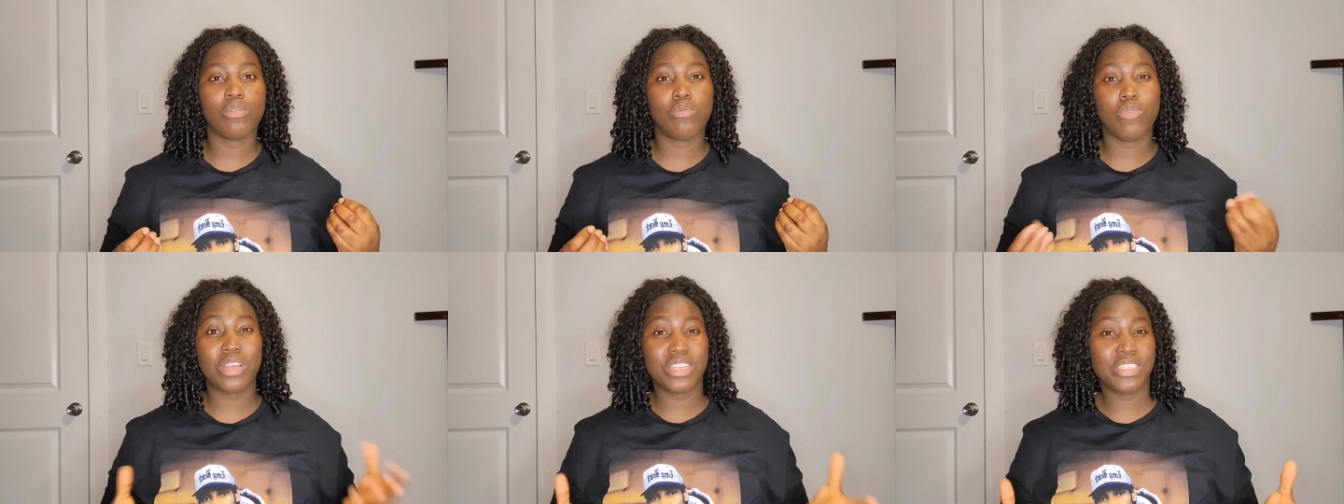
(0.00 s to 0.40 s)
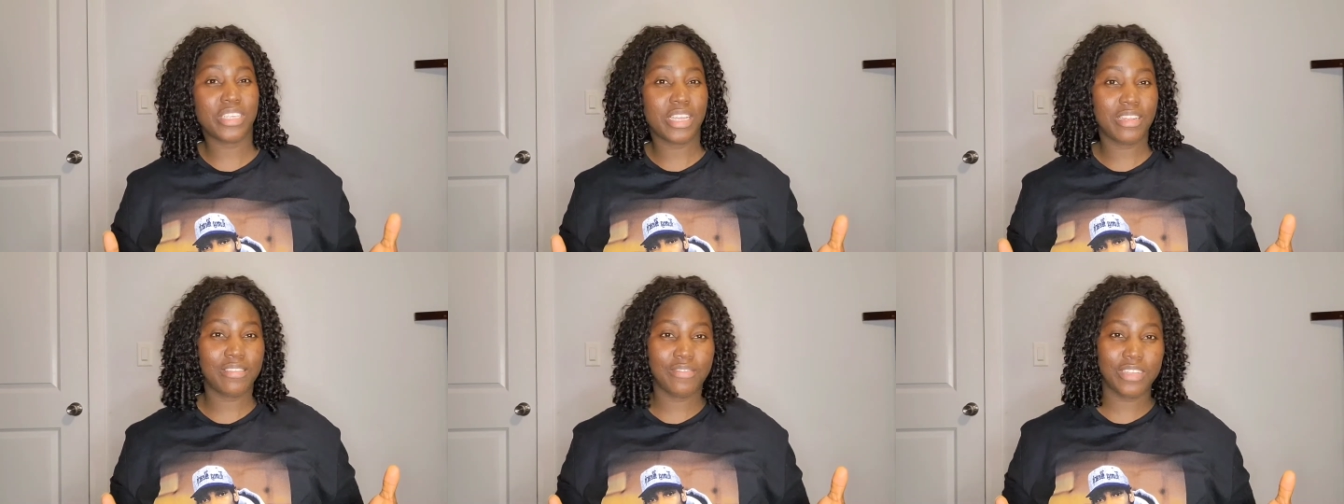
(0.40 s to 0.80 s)
1 year
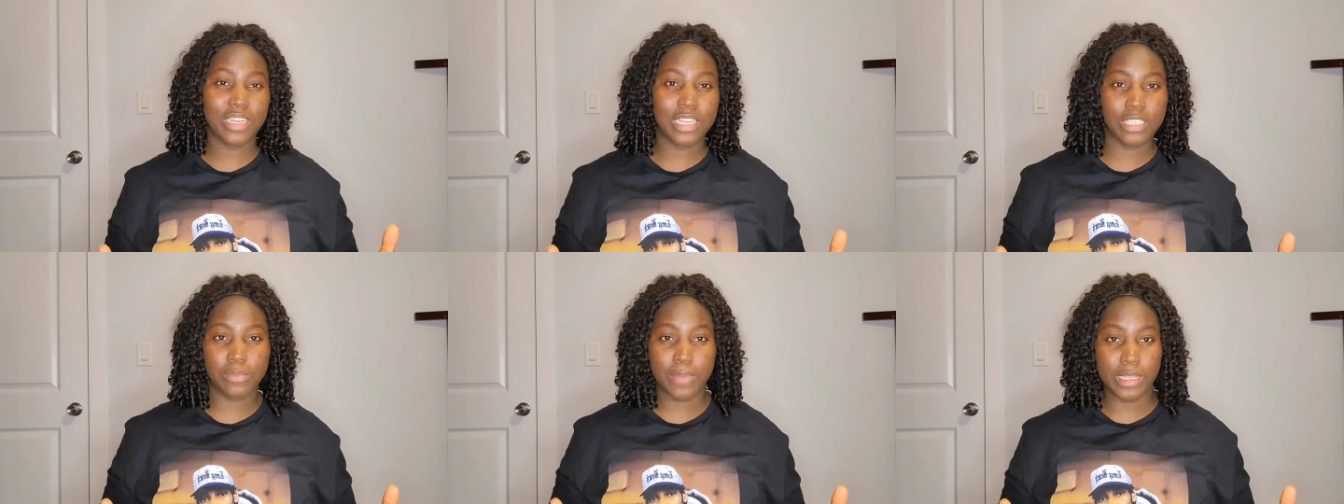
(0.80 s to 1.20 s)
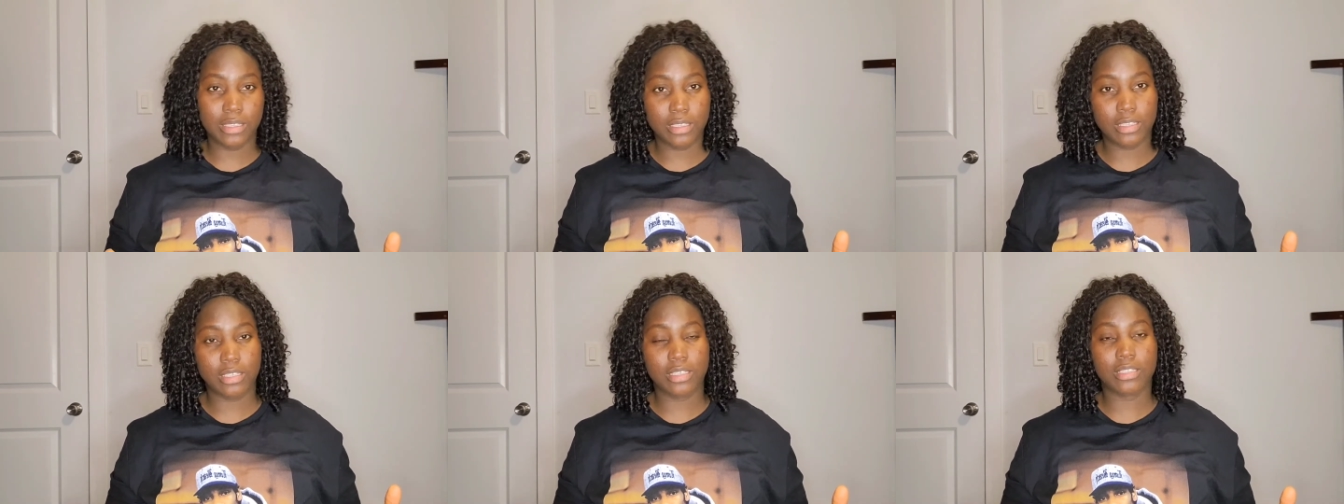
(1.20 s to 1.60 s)
living
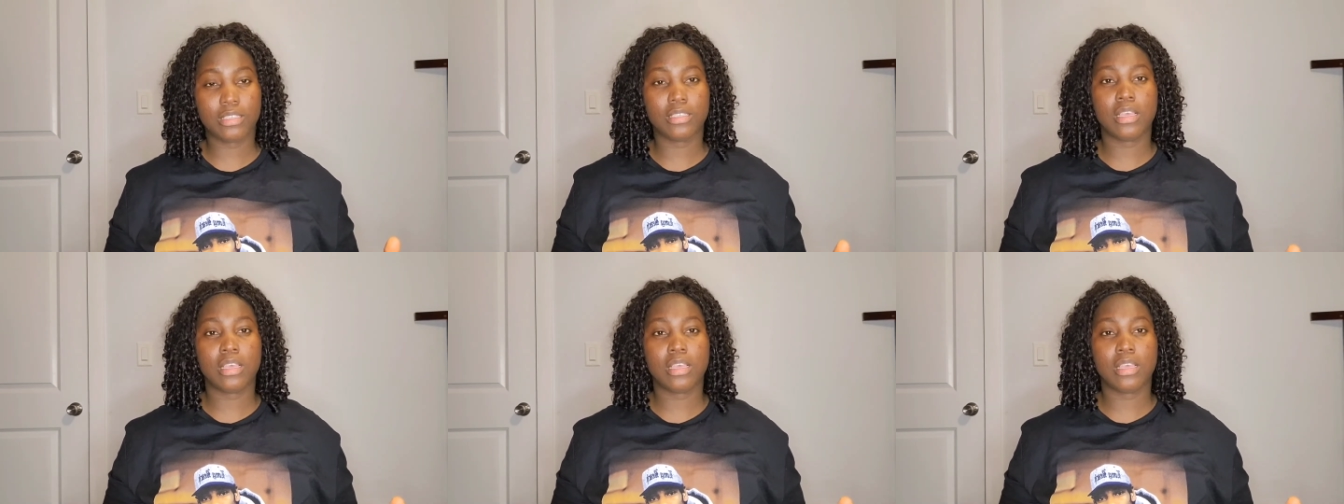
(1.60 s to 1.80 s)
expenses